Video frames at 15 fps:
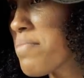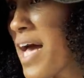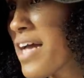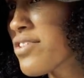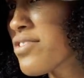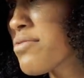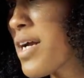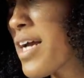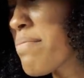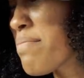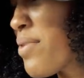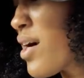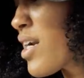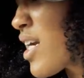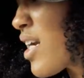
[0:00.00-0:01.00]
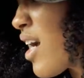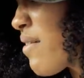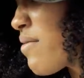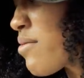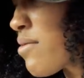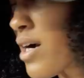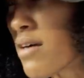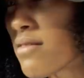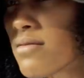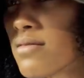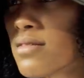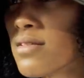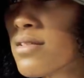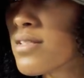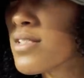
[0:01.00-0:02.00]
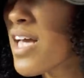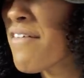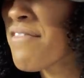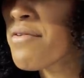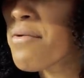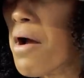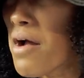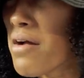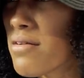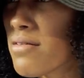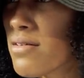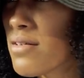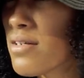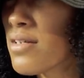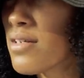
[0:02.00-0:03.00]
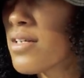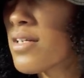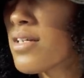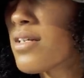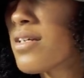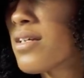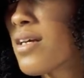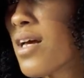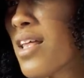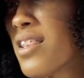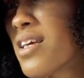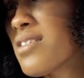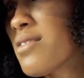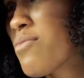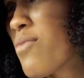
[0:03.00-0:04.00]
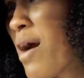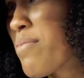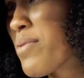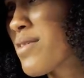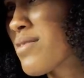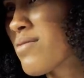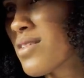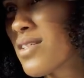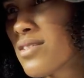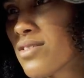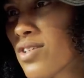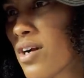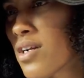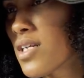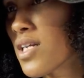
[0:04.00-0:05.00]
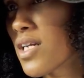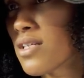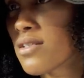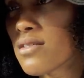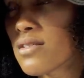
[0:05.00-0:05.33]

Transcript: Bachelorette party everywhere. Everywhere. I think some rapper just started it.